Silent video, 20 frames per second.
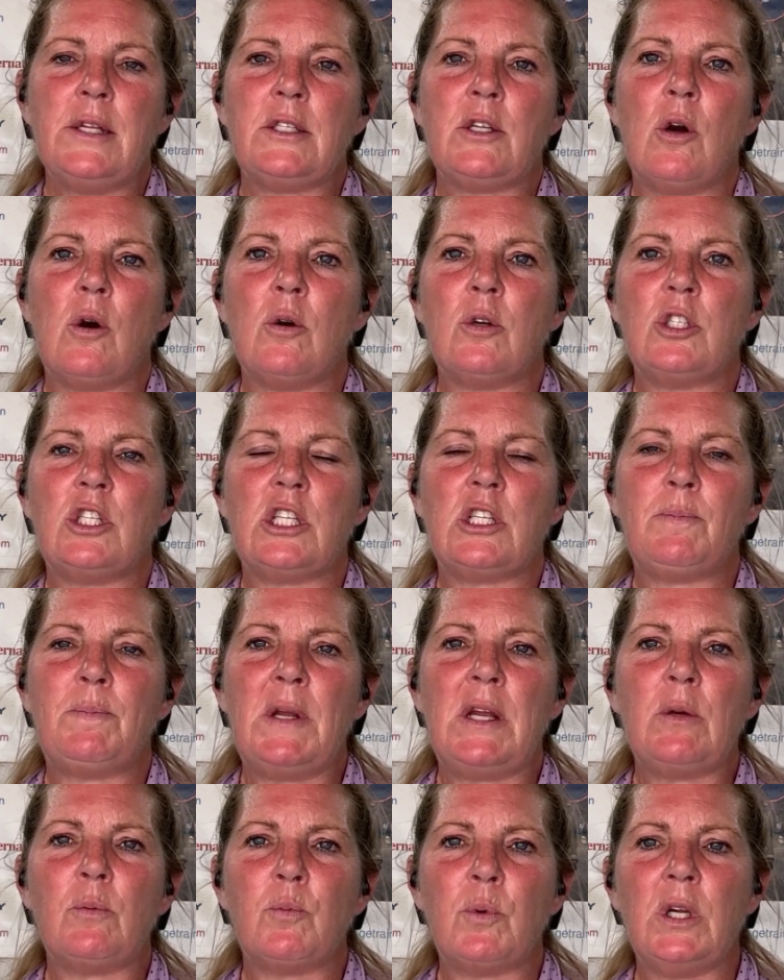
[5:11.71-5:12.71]
So just
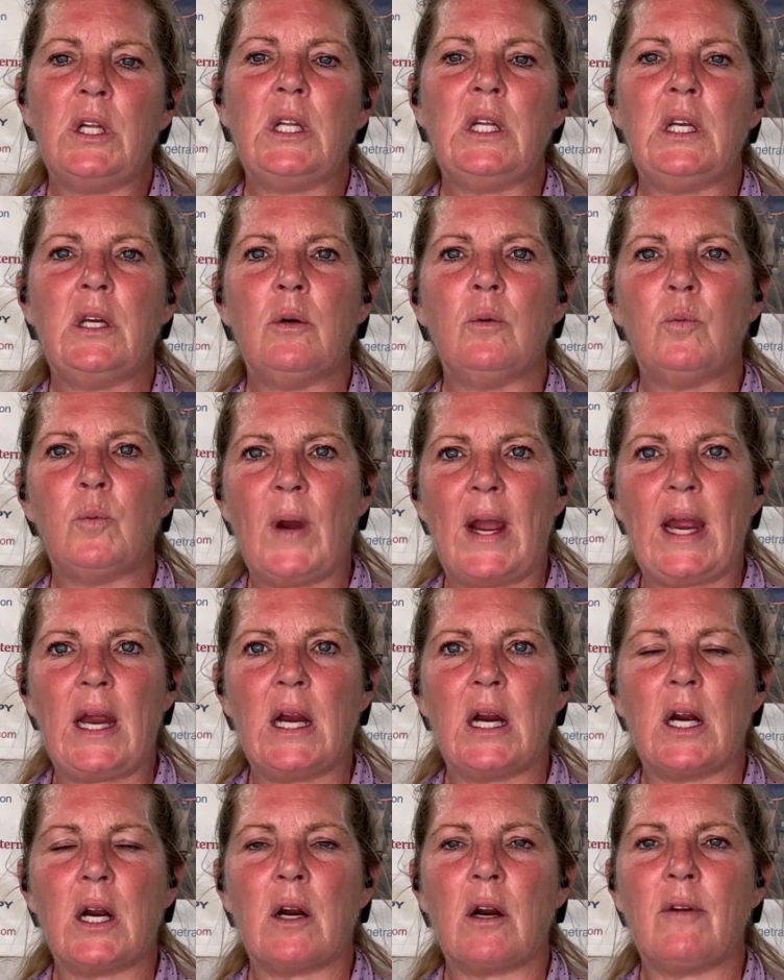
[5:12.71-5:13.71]
be really
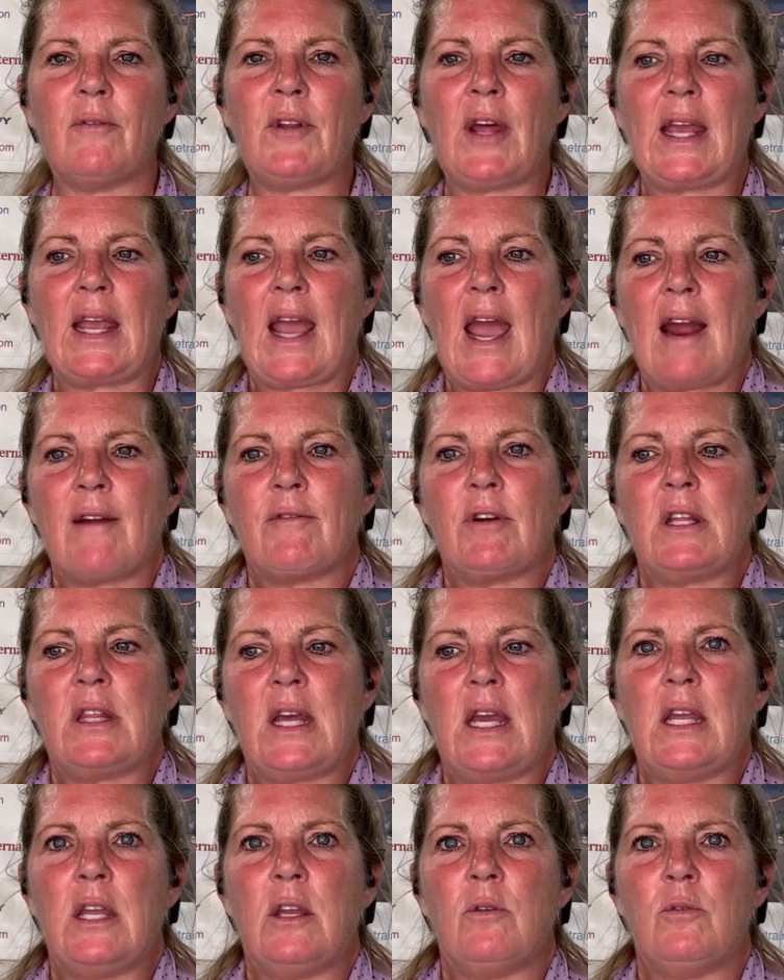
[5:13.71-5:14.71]
aware of like
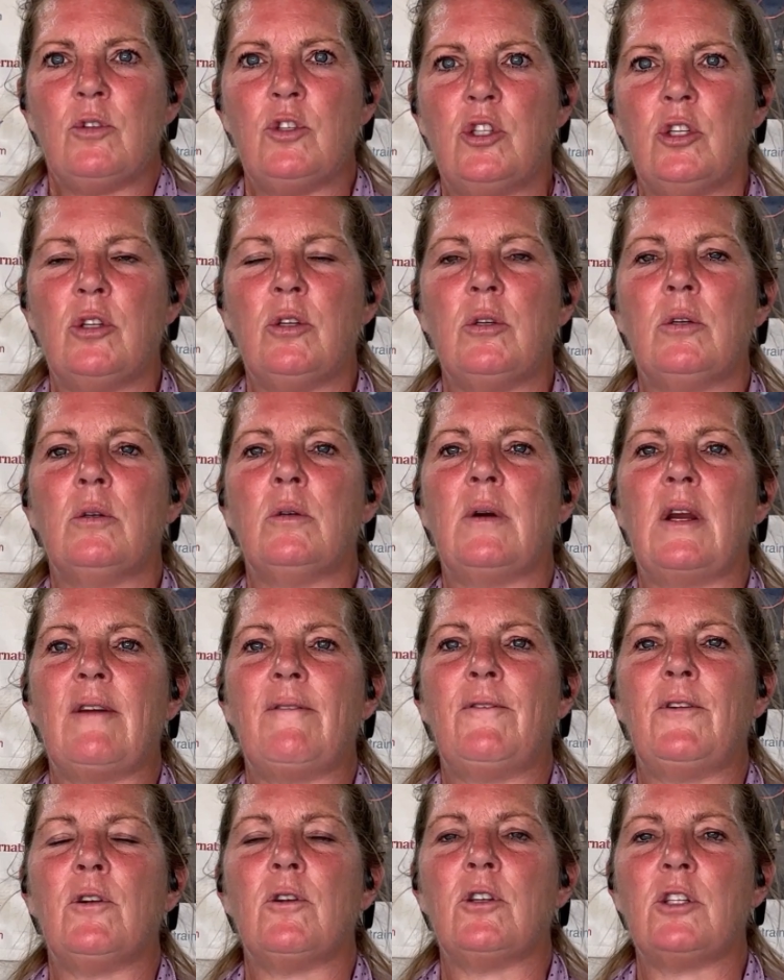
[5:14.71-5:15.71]
everything you do.
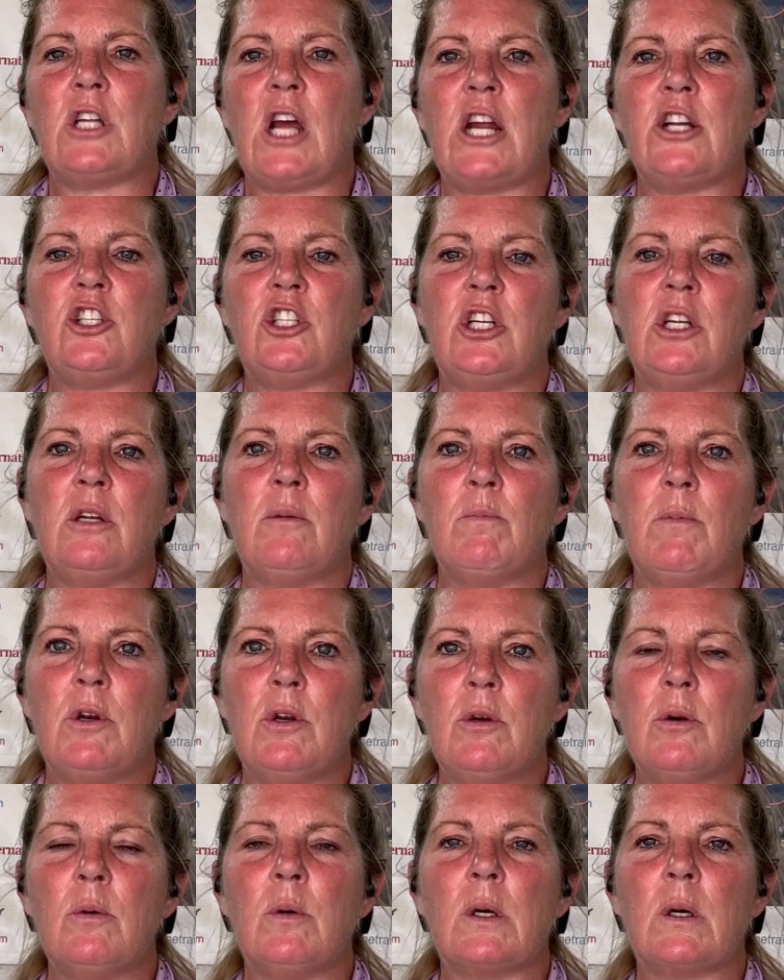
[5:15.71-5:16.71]
If you're touching
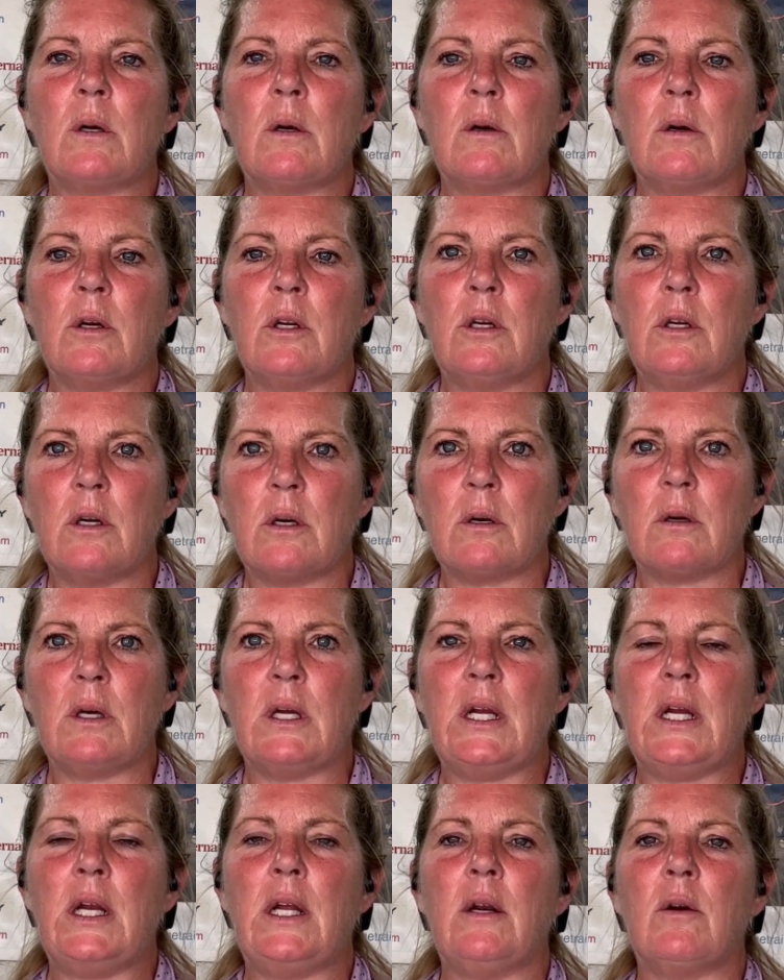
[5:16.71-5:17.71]
manure or
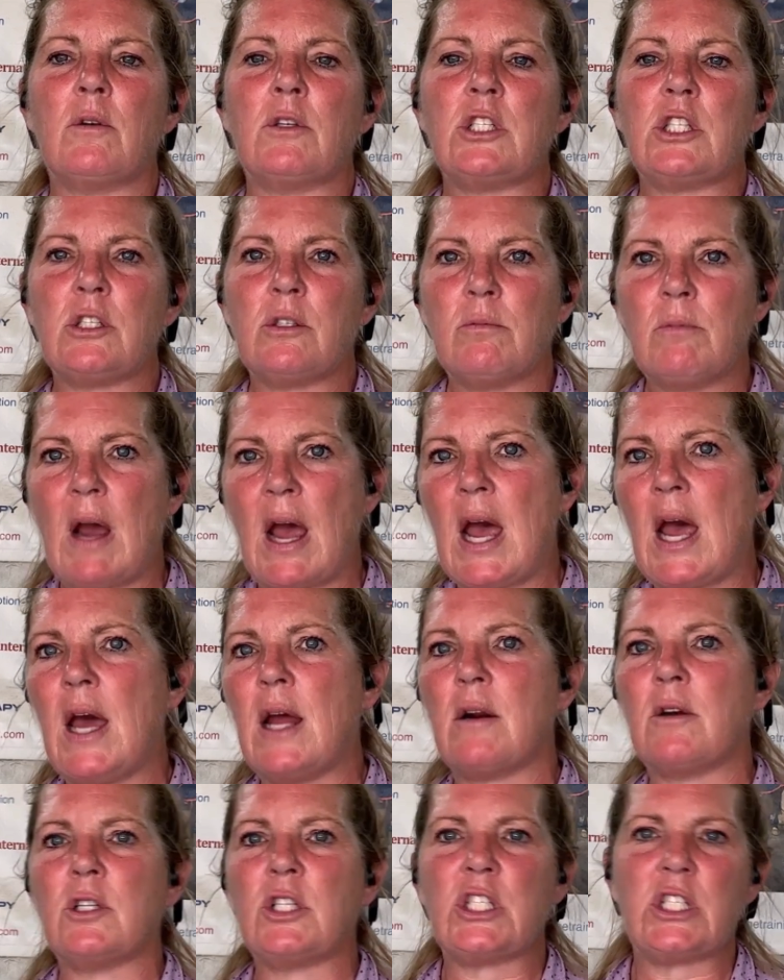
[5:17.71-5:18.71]
urine or
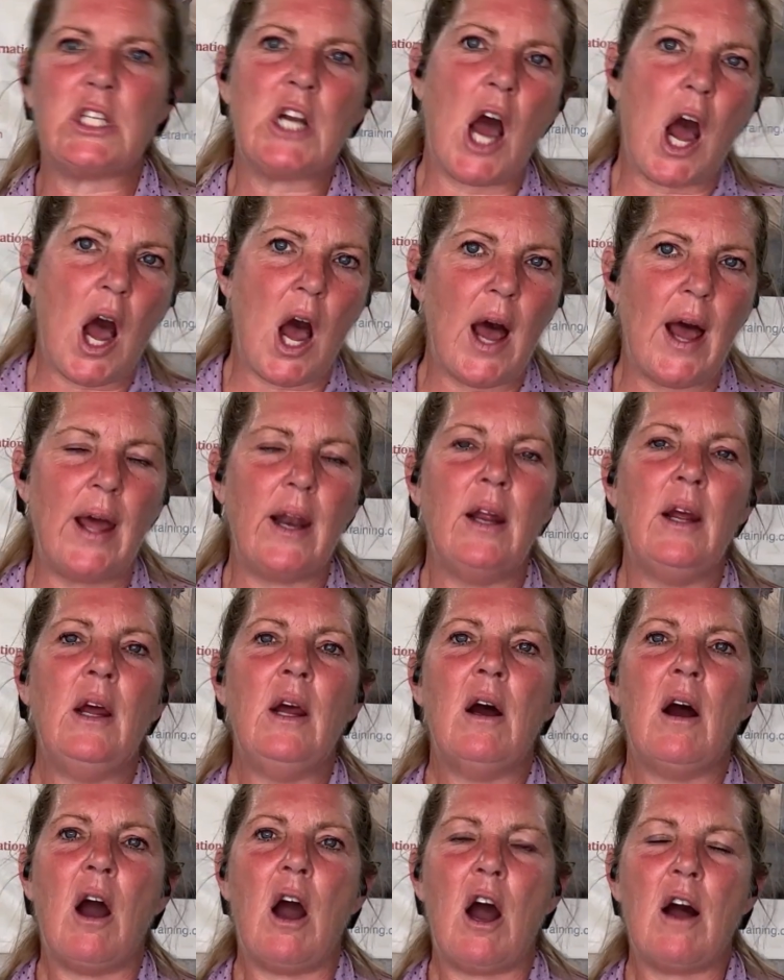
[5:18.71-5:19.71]
sweat or snot
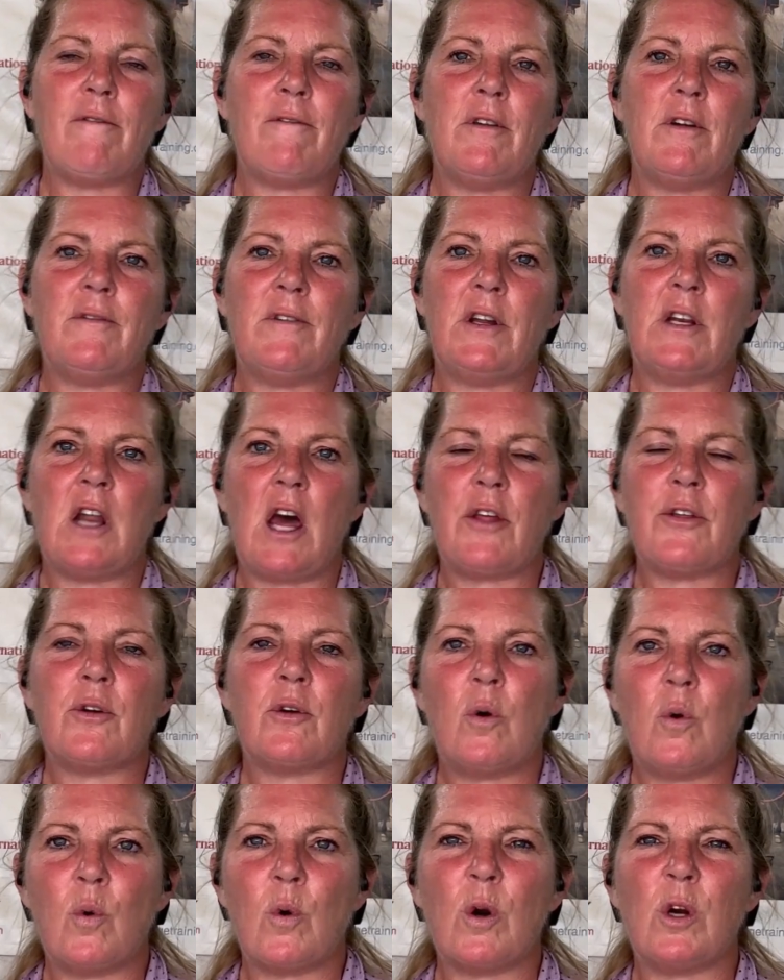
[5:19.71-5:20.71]
off of
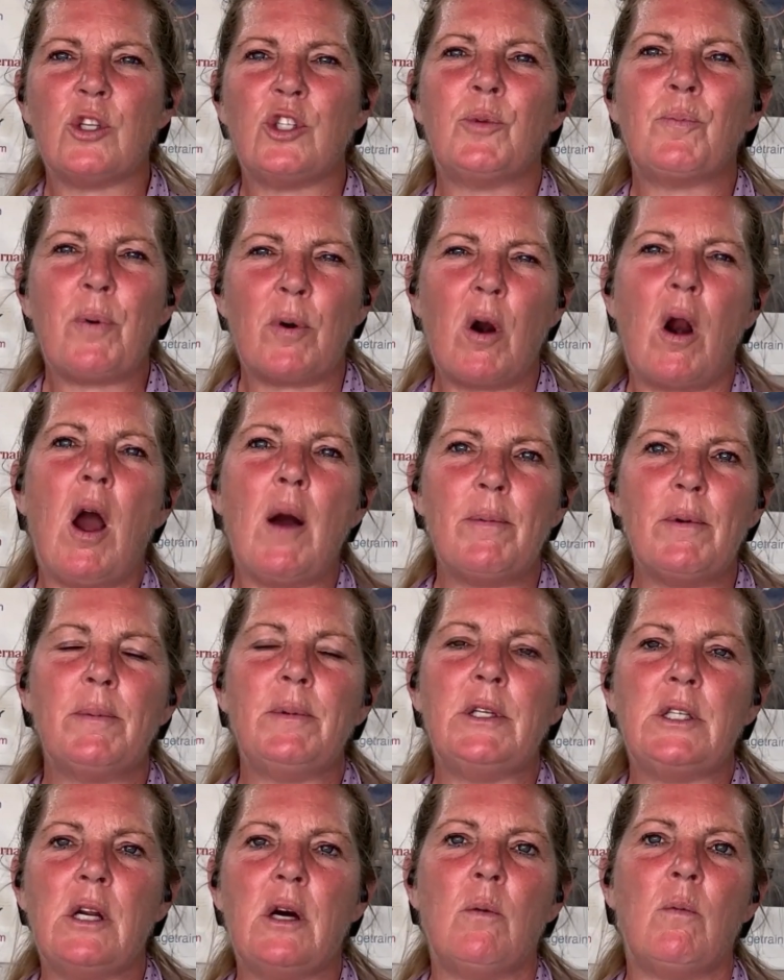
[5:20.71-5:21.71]
another horse, you
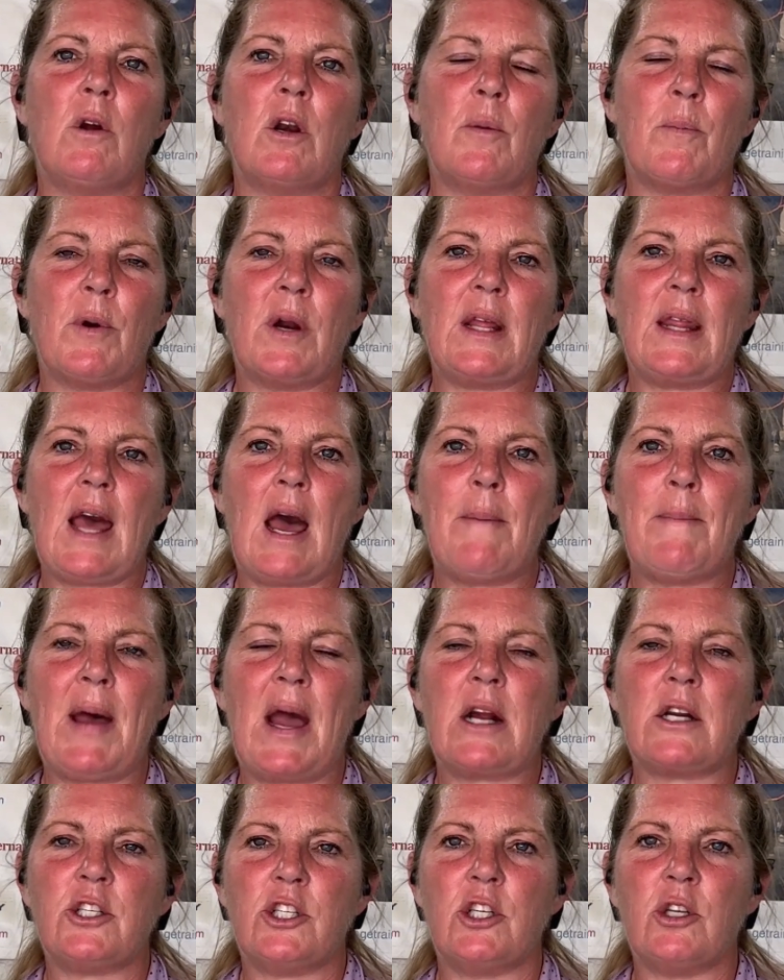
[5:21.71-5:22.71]
probably don't want to bring that
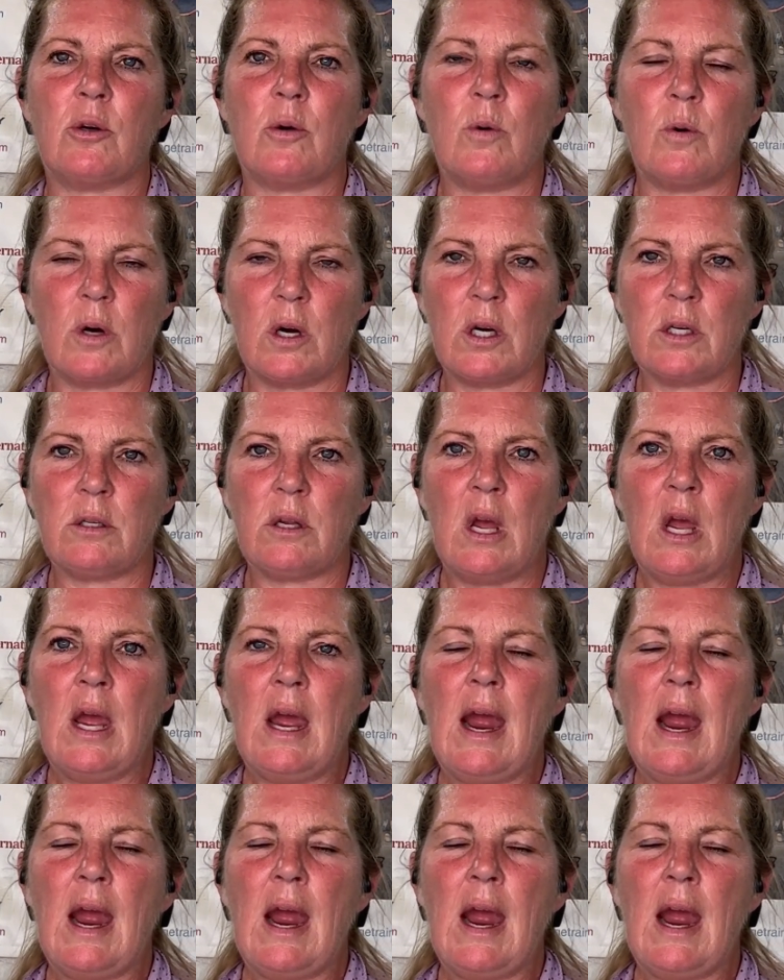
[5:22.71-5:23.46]
back to your horse.